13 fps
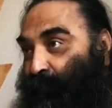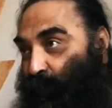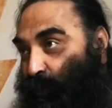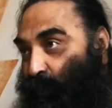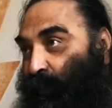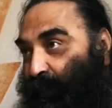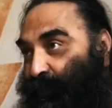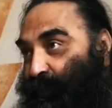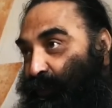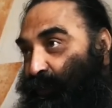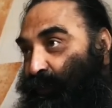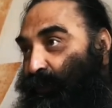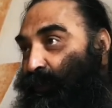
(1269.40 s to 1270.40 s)
yoga
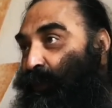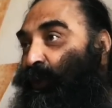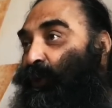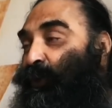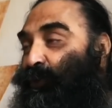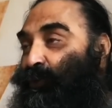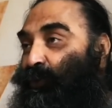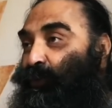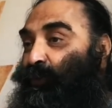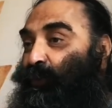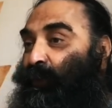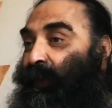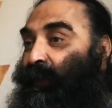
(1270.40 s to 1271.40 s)
institute. So
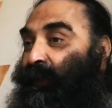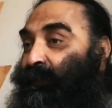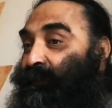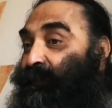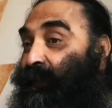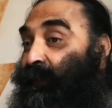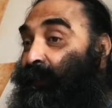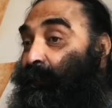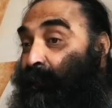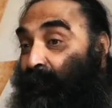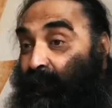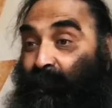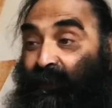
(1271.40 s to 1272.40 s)
you can see
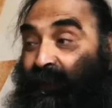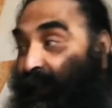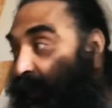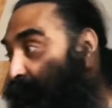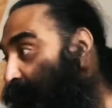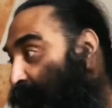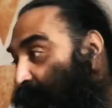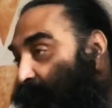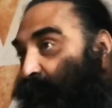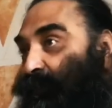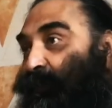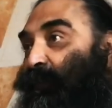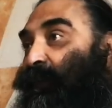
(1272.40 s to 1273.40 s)
many aspects
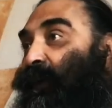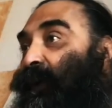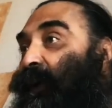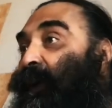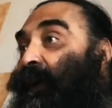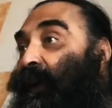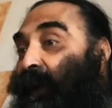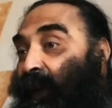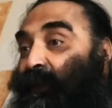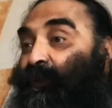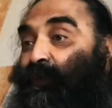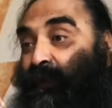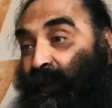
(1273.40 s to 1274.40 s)
of yoga,
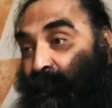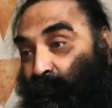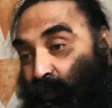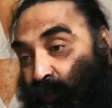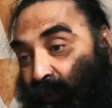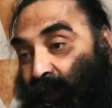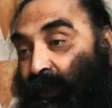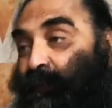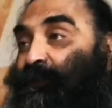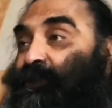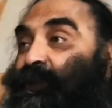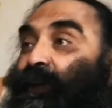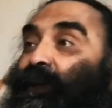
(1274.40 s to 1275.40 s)
and you can more
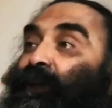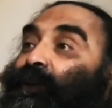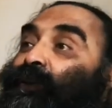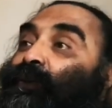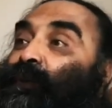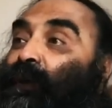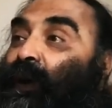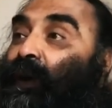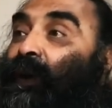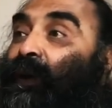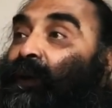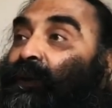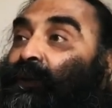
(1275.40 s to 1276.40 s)
deep study in
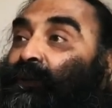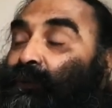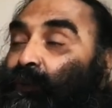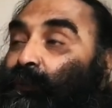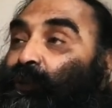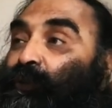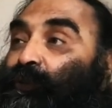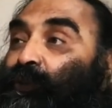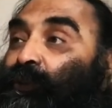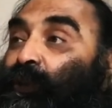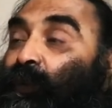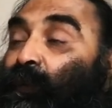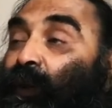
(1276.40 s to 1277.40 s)
yoga. So because
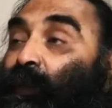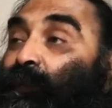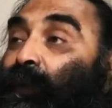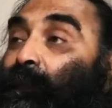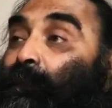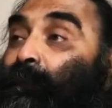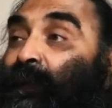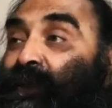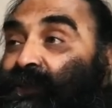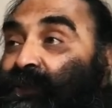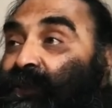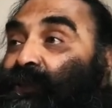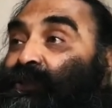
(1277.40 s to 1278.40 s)
this is one of the
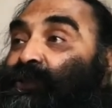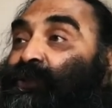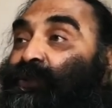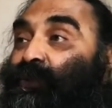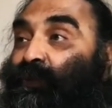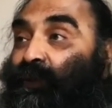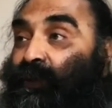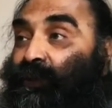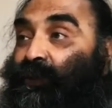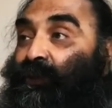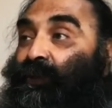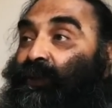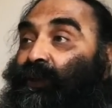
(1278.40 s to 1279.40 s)
best institute
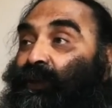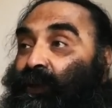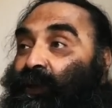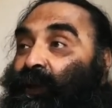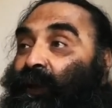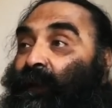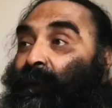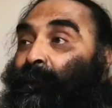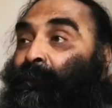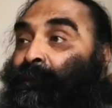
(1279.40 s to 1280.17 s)
in India,